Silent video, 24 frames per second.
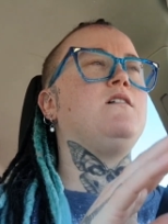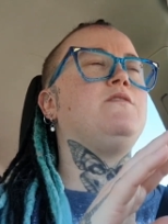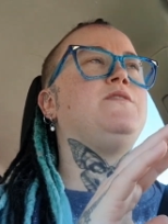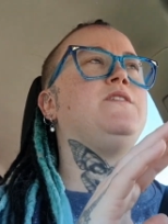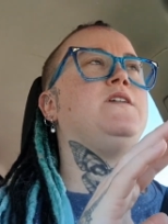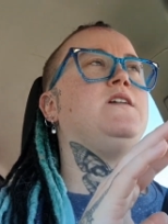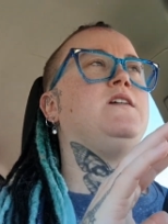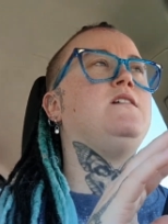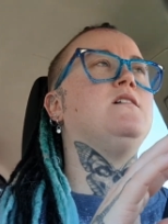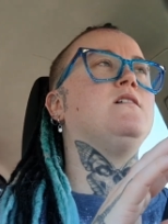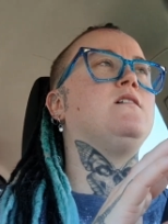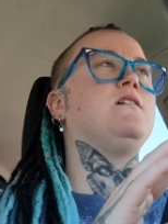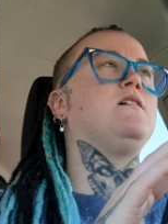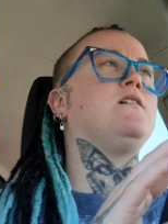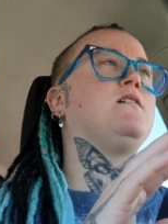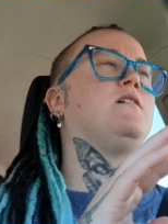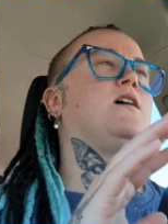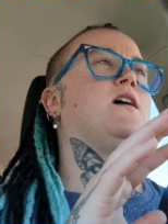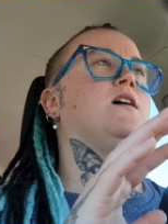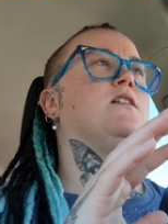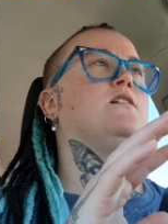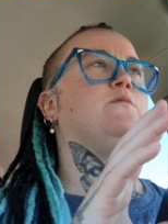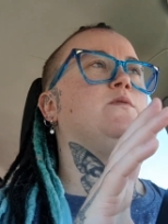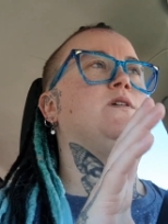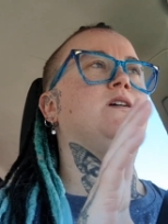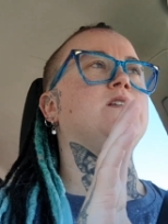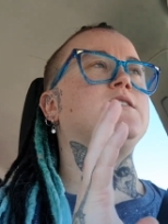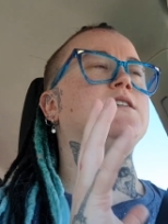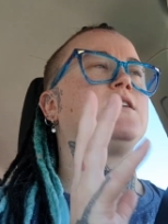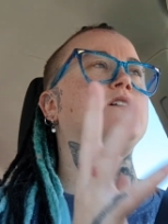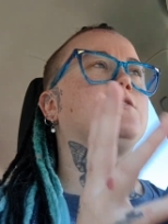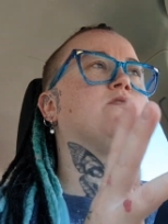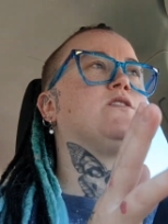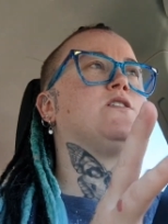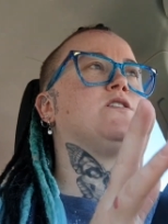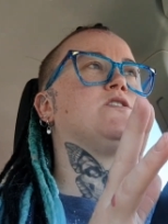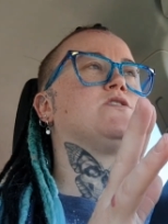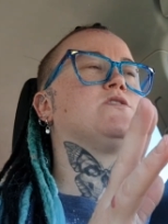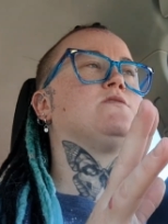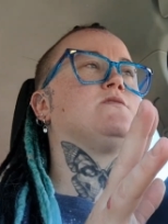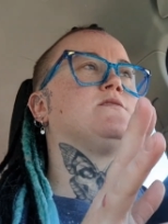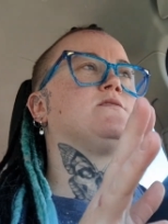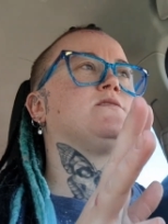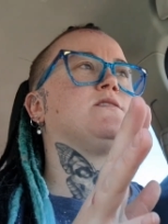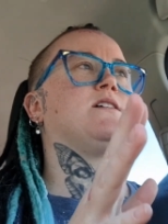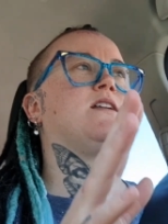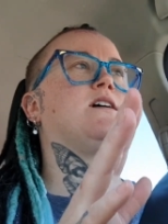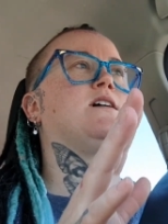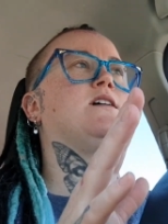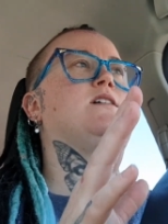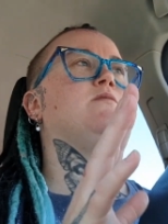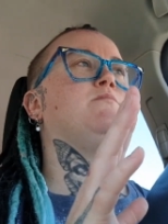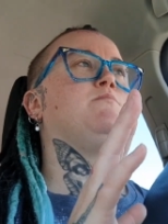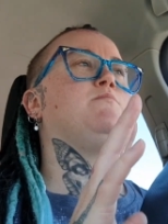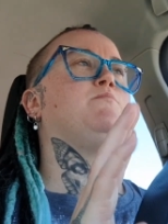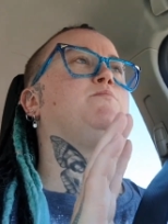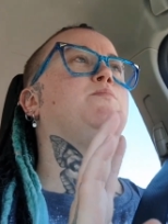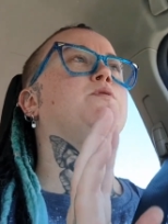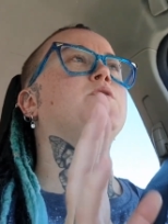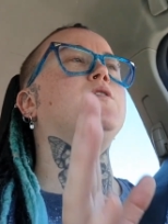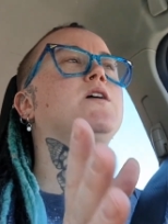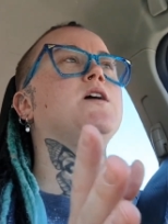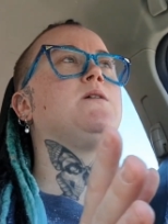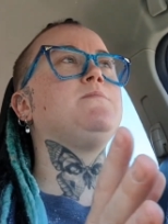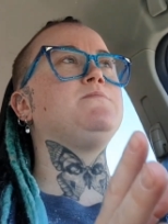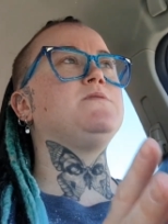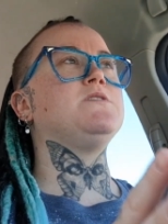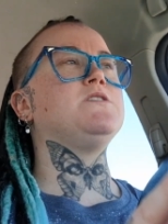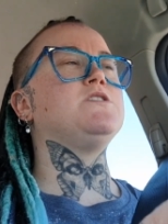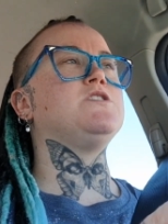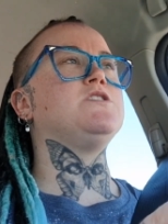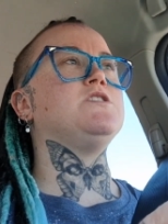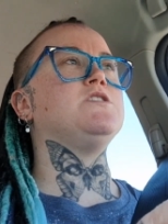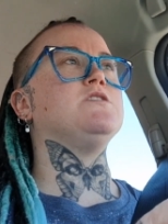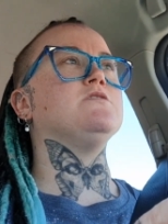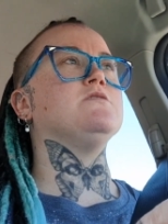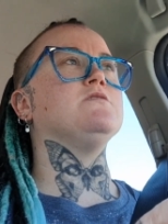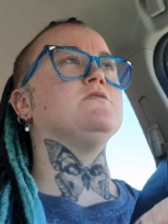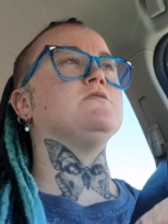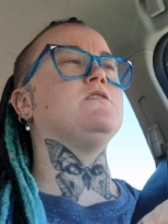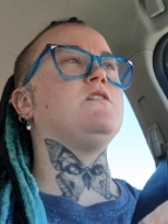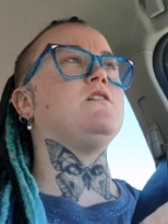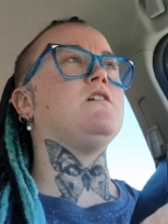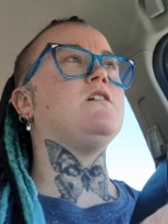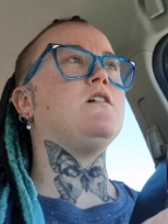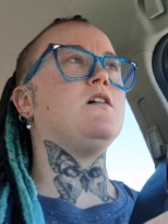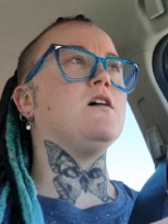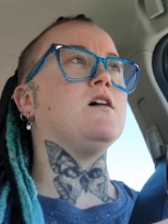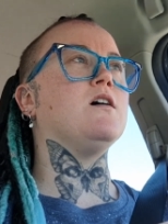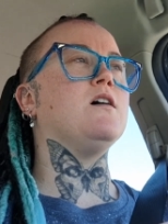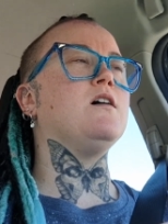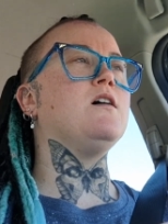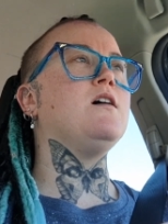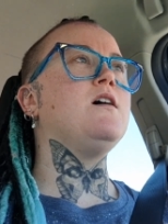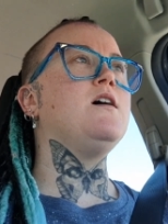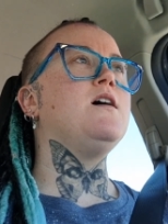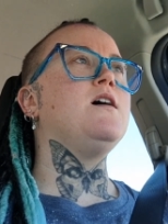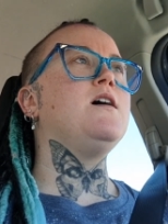the Halloween decorations that I put up this year are.